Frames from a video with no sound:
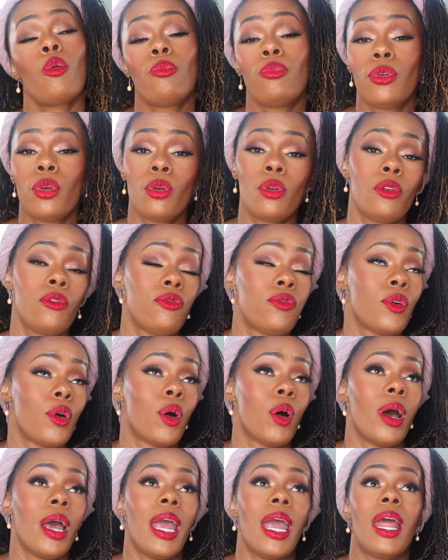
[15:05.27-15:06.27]

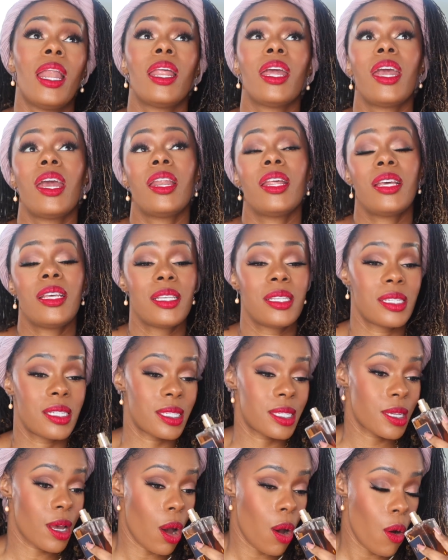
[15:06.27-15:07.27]
beautiful, and it is
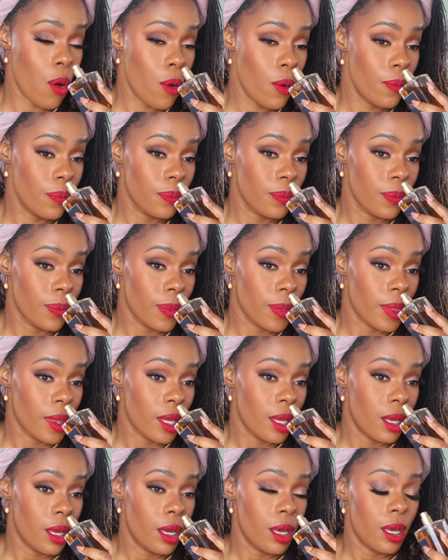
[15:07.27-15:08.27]
so
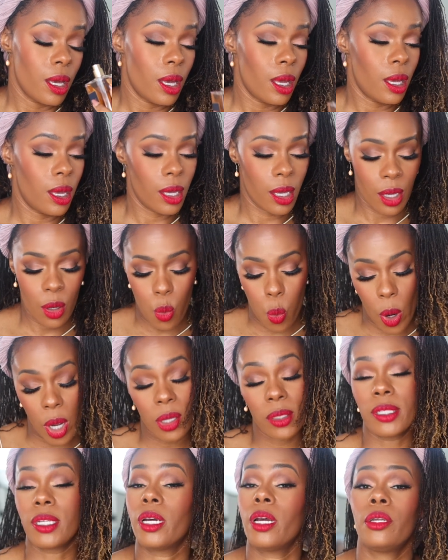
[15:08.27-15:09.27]

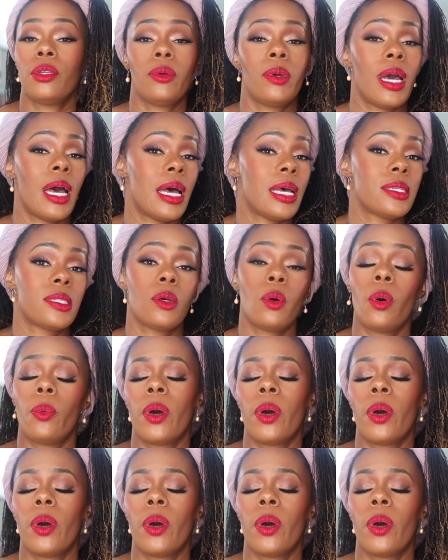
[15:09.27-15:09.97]
well done, you guys.